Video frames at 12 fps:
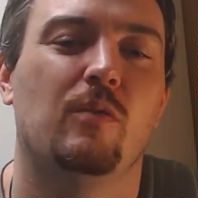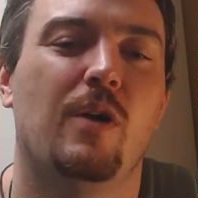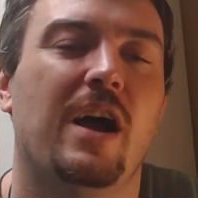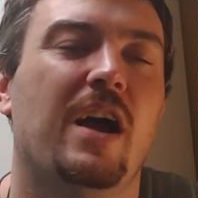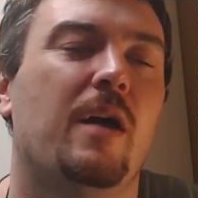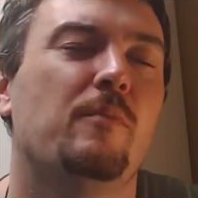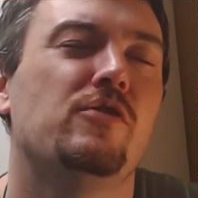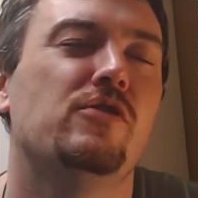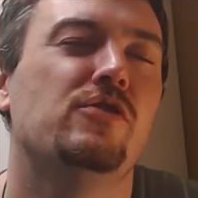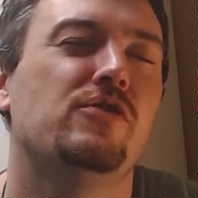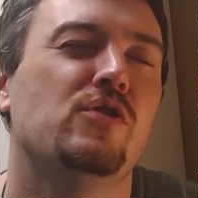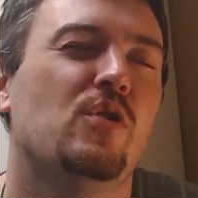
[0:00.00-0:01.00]
Why, I'm
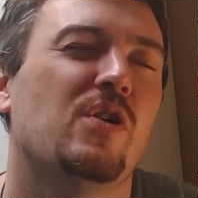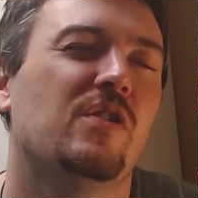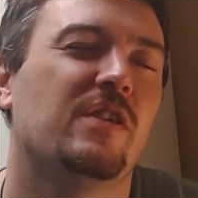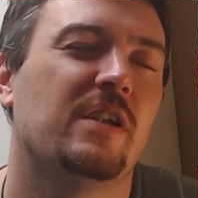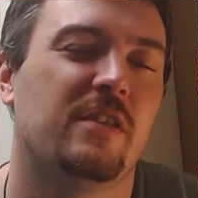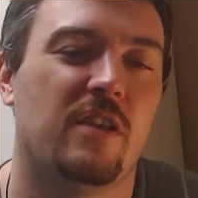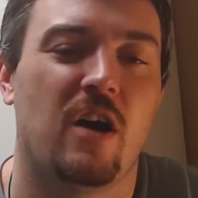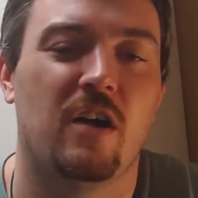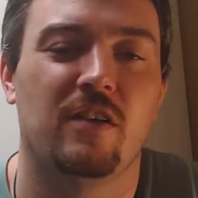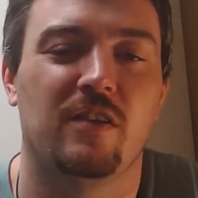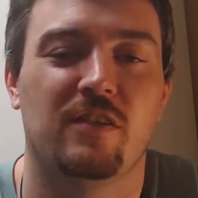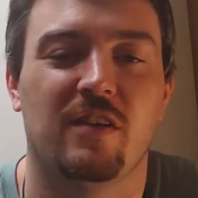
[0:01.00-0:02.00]
sure it
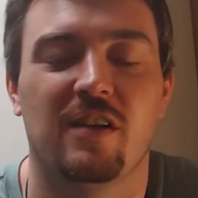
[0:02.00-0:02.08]
does.